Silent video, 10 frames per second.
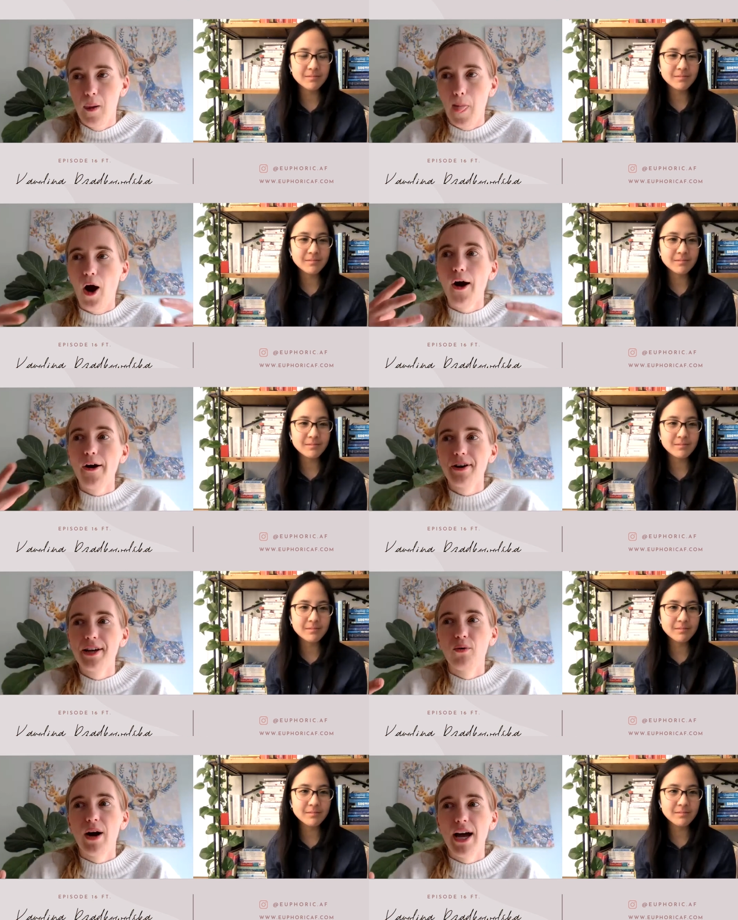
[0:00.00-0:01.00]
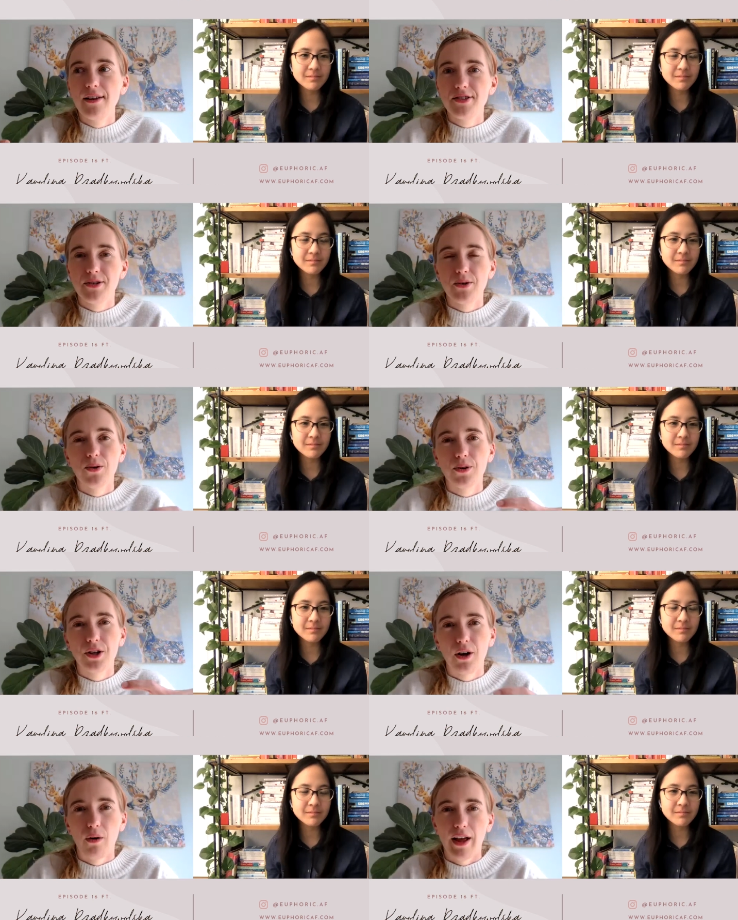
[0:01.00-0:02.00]
Speaker 1: heartening way to, you
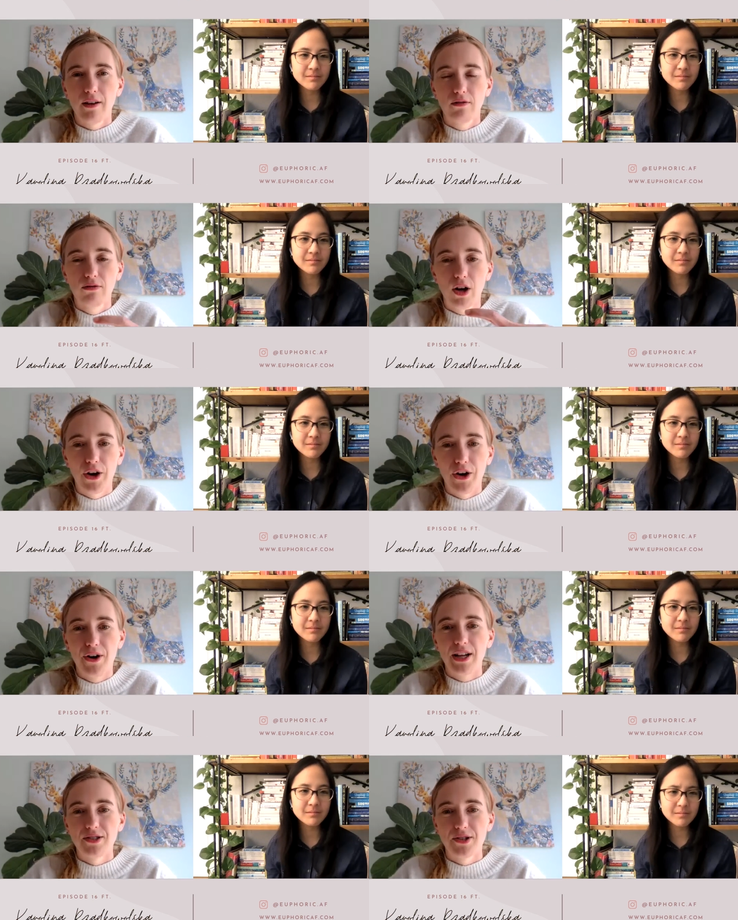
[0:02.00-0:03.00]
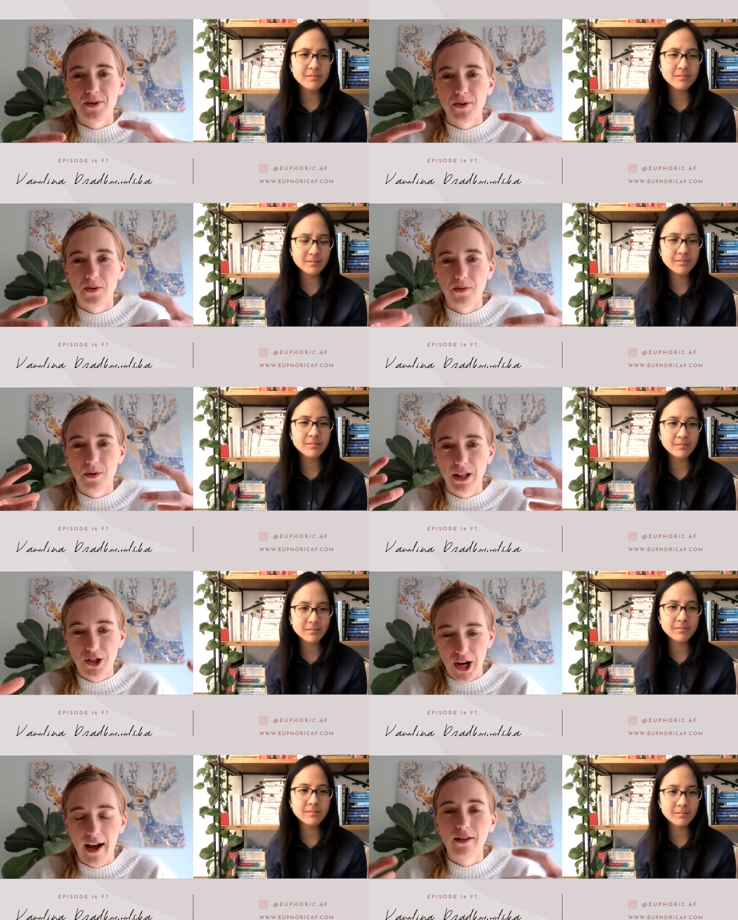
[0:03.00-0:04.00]
know, like learn and to really
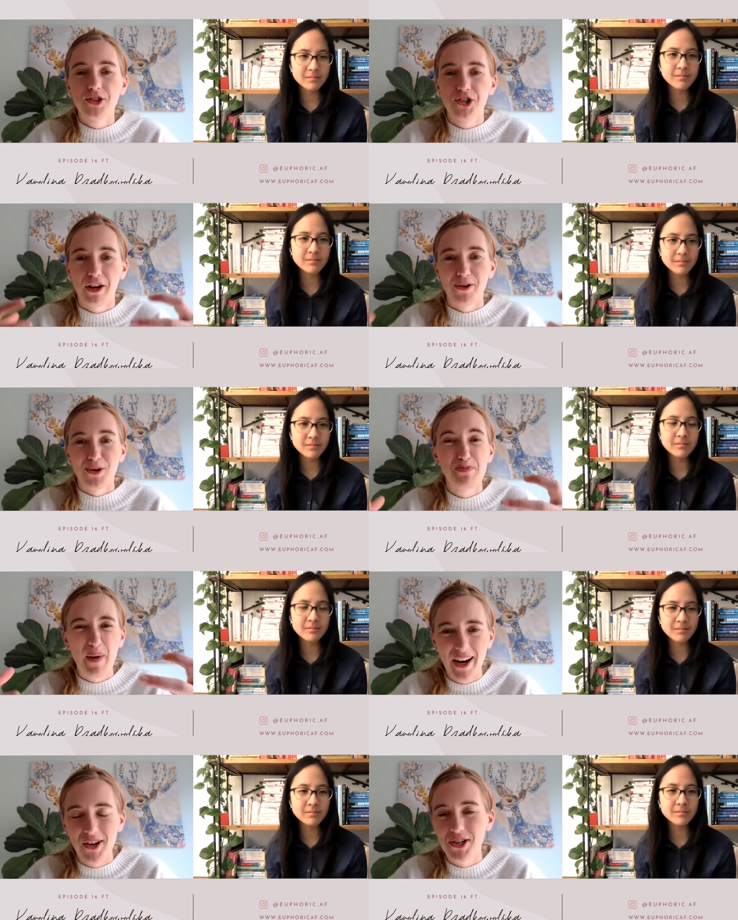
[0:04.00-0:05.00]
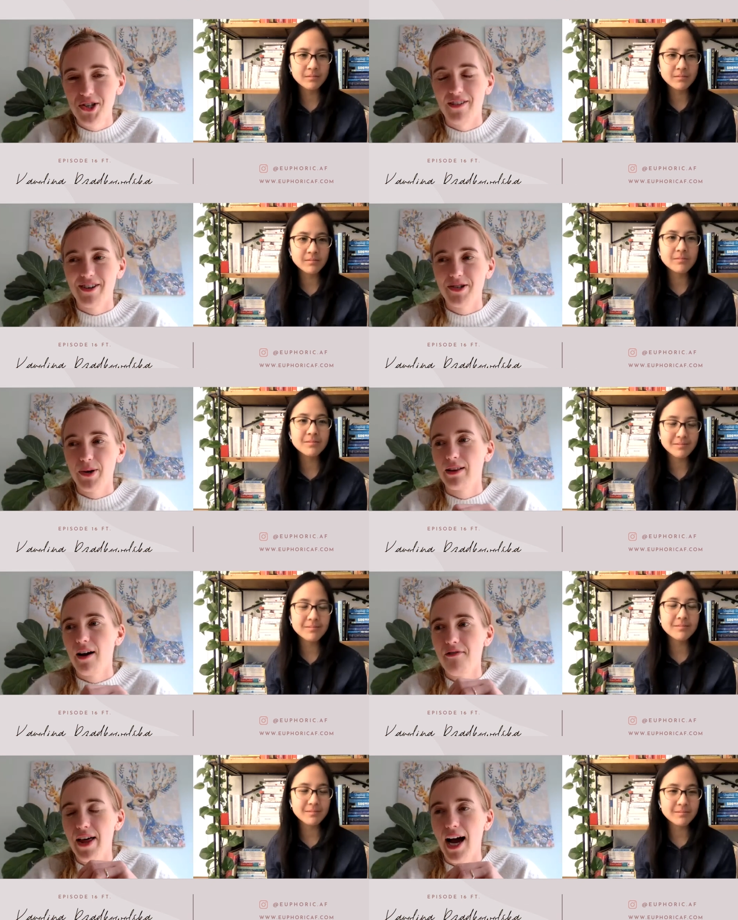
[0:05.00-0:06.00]
challenge each other, inspire each other. So I
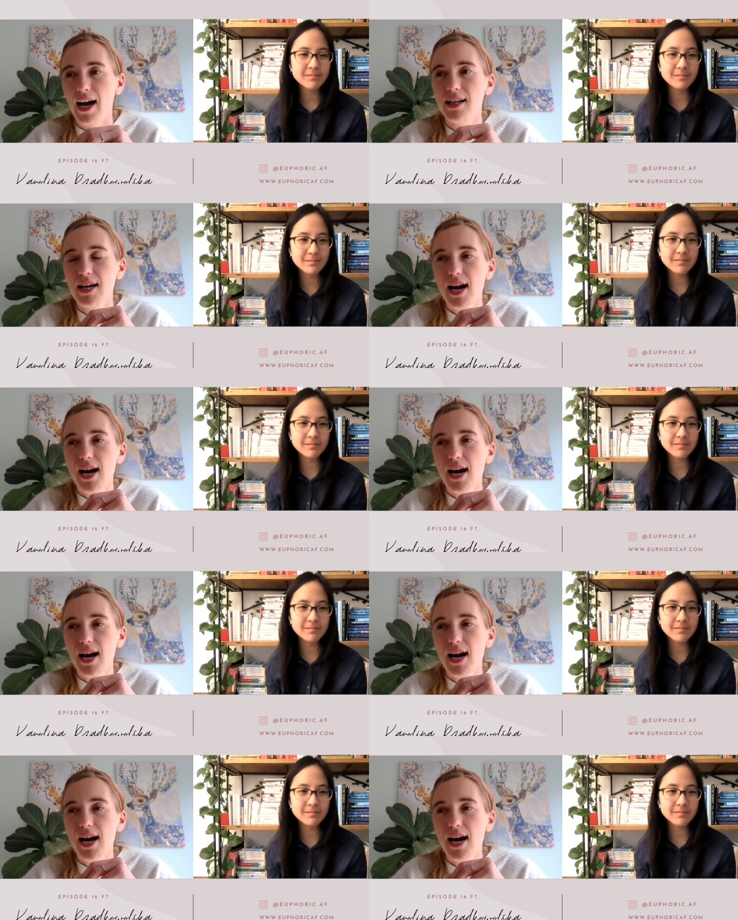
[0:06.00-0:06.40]
love that.